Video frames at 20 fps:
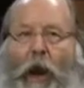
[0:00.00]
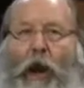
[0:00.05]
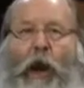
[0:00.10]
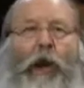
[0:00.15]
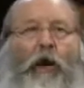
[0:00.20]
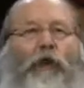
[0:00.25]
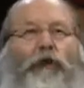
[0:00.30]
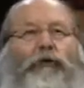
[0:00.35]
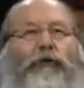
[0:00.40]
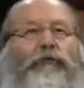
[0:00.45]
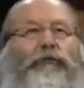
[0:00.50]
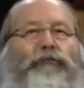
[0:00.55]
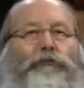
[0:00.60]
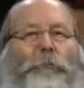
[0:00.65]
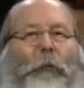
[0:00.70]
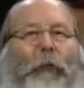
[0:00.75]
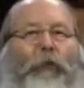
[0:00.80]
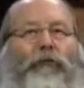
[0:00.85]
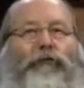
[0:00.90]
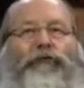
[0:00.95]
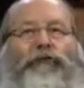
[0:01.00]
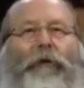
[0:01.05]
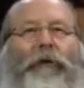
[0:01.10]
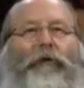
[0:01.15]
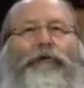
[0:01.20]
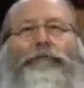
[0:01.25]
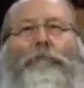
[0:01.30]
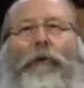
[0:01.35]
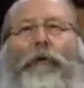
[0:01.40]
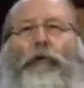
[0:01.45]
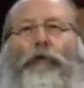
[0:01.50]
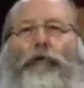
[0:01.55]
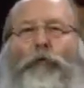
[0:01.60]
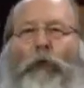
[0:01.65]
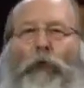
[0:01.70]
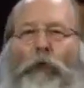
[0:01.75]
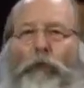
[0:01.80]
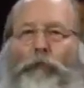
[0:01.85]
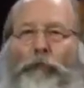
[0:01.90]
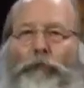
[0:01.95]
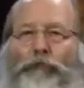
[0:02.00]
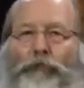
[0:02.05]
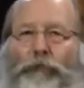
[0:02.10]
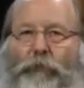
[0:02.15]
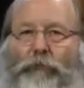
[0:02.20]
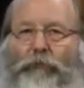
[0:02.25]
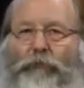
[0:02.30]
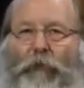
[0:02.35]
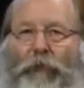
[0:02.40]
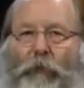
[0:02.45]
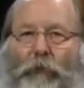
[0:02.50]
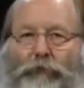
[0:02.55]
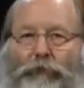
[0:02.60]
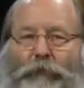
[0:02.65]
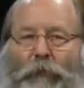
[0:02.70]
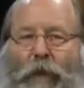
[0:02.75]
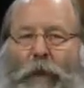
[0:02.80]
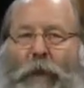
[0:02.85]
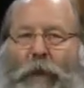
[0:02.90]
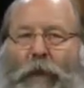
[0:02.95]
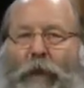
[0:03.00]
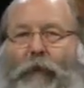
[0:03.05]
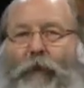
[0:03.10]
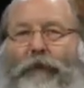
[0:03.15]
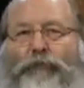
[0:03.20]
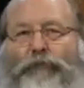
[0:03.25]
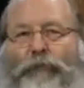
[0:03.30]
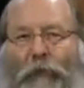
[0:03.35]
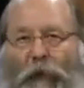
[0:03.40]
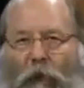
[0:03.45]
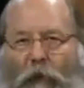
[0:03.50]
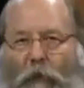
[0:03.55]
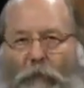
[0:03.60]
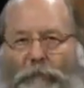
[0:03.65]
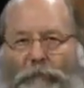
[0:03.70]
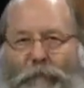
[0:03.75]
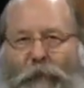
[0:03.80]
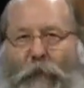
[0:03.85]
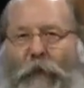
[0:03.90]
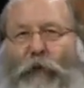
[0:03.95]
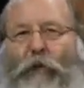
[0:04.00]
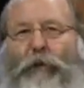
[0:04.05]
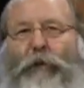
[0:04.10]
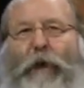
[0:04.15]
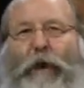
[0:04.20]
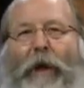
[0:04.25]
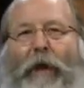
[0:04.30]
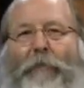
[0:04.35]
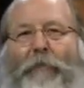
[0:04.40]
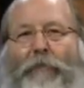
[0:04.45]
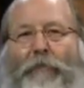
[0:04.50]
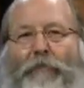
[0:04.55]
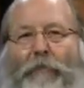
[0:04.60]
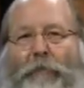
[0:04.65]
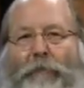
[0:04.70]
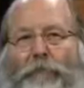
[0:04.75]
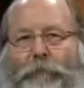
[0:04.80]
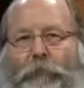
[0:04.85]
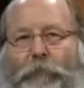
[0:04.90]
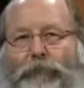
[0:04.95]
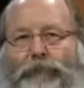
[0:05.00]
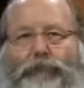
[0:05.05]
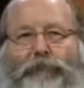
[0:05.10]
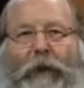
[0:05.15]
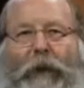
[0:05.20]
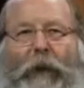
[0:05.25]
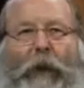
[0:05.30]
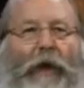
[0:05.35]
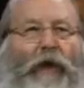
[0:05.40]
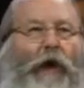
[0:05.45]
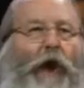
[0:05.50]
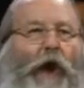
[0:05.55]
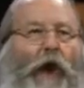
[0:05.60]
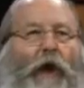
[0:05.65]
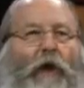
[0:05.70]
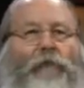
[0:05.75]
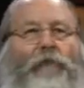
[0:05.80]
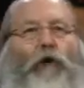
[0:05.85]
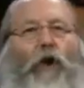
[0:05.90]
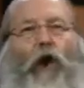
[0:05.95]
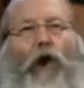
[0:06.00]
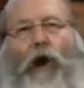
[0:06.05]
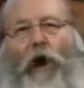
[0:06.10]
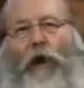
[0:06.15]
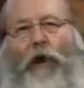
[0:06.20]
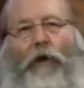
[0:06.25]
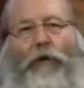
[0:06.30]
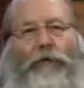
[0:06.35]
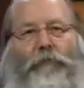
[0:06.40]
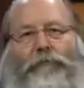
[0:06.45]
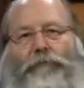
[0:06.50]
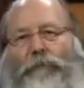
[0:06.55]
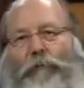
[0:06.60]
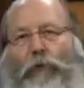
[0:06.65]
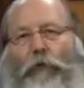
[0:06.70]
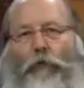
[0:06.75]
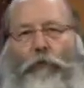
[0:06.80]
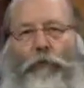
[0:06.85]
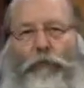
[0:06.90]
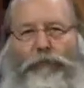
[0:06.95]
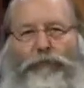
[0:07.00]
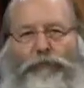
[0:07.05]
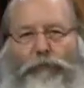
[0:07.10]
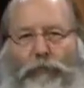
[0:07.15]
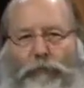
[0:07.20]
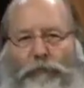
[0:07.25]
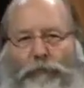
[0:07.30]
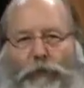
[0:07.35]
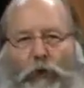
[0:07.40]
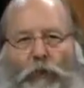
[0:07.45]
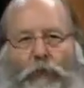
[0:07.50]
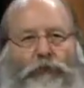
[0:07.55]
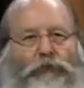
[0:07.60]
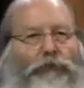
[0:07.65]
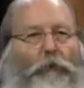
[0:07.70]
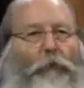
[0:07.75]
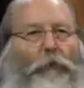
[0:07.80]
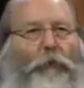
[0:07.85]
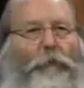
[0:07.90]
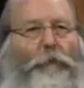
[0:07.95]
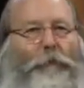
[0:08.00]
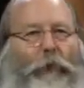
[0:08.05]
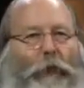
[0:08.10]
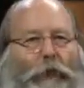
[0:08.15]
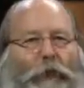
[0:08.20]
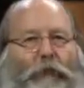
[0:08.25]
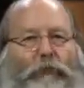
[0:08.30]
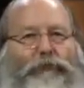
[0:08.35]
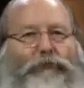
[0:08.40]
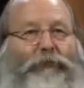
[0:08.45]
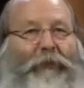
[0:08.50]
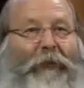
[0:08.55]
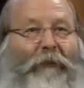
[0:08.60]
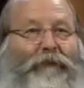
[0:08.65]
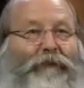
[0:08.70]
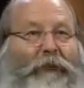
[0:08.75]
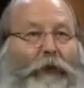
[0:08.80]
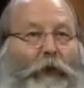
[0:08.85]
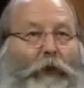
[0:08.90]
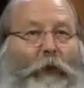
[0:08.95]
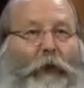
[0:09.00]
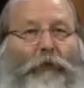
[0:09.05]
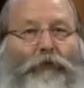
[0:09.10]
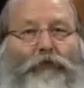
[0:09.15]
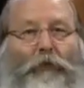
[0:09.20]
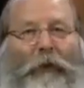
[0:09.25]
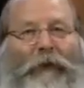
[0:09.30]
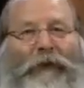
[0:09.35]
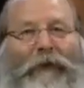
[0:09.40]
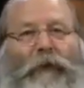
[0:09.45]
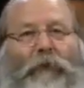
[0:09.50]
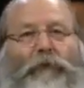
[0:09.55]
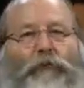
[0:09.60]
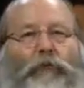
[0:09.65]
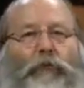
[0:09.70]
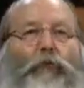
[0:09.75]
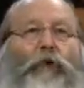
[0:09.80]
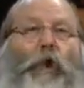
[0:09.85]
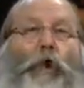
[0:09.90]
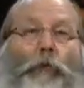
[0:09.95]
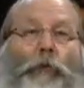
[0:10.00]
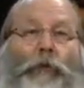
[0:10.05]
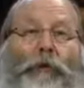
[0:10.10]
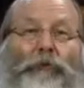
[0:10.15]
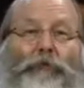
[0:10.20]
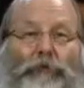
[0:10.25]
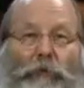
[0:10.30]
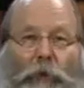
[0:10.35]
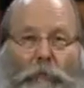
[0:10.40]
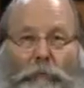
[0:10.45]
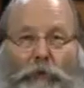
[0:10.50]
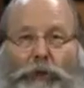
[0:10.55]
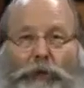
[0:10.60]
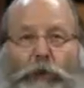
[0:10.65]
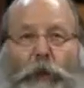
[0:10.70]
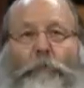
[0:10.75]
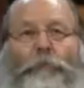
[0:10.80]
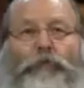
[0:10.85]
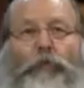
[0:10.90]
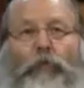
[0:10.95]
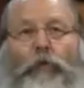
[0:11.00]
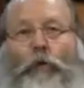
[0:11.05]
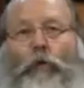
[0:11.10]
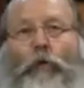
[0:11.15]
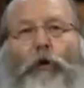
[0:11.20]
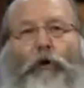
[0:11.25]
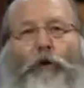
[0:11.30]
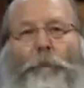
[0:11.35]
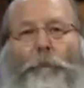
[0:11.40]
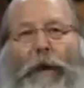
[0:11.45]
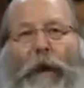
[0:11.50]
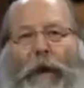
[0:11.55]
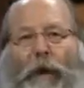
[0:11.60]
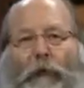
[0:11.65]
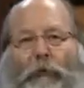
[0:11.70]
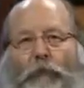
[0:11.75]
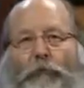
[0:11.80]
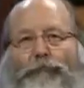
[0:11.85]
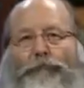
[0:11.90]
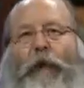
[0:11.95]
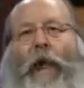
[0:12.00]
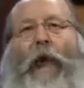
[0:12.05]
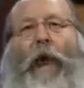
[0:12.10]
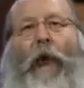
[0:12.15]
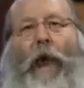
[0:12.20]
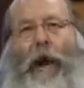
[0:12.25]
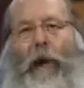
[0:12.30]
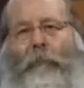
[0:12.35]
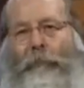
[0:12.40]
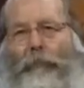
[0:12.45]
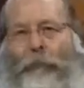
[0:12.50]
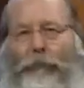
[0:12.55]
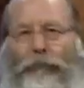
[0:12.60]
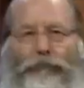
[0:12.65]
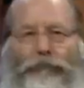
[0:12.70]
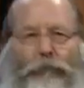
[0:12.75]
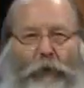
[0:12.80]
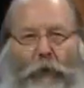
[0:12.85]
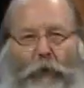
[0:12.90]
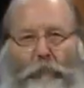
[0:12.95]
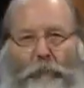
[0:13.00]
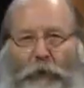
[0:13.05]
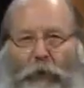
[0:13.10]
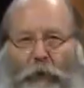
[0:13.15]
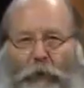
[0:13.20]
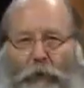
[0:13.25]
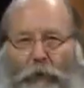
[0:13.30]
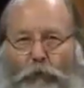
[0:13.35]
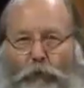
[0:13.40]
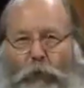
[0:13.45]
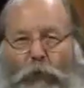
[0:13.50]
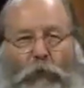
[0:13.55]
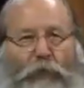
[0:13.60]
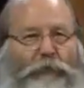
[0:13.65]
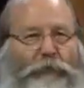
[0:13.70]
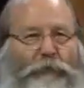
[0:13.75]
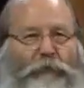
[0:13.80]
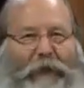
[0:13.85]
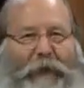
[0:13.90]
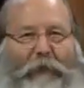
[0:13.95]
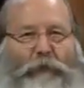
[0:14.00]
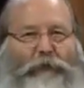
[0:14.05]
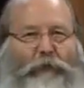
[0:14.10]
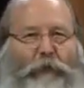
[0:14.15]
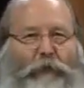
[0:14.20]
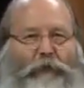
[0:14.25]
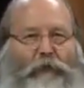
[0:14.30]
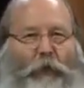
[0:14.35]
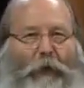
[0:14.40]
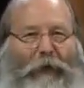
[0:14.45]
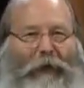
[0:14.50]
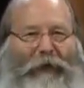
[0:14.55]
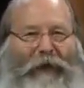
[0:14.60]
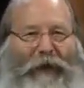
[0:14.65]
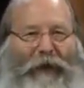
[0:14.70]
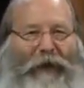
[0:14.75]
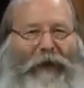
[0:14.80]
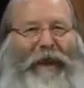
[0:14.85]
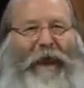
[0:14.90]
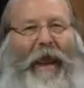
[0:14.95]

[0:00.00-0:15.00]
Our conspiracy has been crowned with success. And it's now found on the reverse side of all the Federal Reserve notes that were printed since the U.S. went into receivership to the world bankers after the stock market crash of 1929